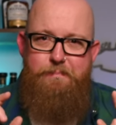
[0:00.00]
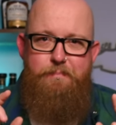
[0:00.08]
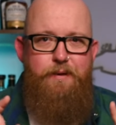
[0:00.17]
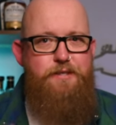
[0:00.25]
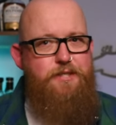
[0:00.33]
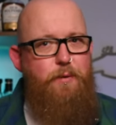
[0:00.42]

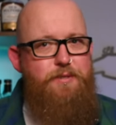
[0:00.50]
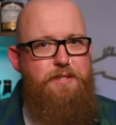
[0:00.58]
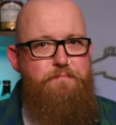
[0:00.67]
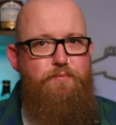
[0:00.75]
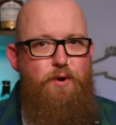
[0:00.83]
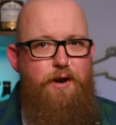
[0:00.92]
but so is
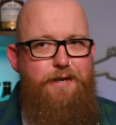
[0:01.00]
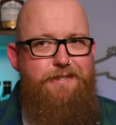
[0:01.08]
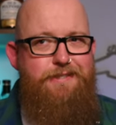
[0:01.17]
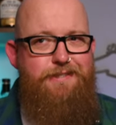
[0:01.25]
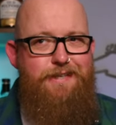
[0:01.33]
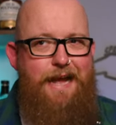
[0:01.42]
the
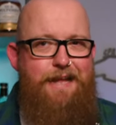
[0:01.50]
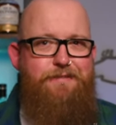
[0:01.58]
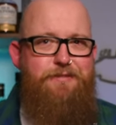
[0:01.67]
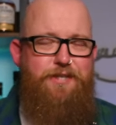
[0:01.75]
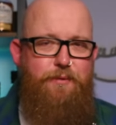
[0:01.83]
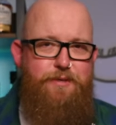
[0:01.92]
price
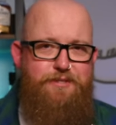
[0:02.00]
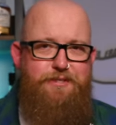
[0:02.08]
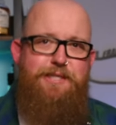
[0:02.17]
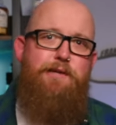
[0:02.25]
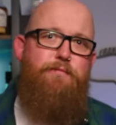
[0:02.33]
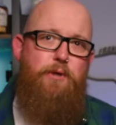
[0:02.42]
and so is the
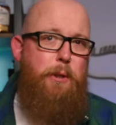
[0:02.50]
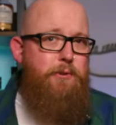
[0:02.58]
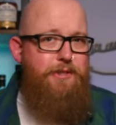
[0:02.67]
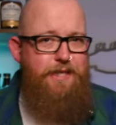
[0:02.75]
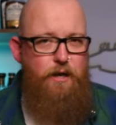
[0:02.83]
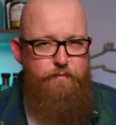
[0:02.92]

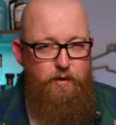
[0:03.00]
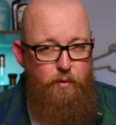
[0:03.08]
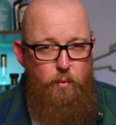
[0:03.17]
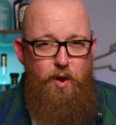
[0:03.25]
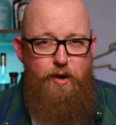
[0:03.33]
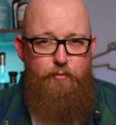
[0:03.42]
difficulty of
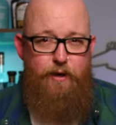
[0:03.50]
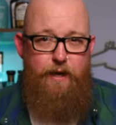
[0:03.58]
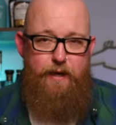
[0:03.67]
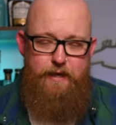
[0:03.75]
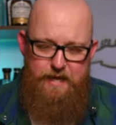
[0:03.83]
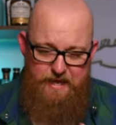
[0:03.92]
acquiring
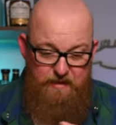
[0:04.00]
it.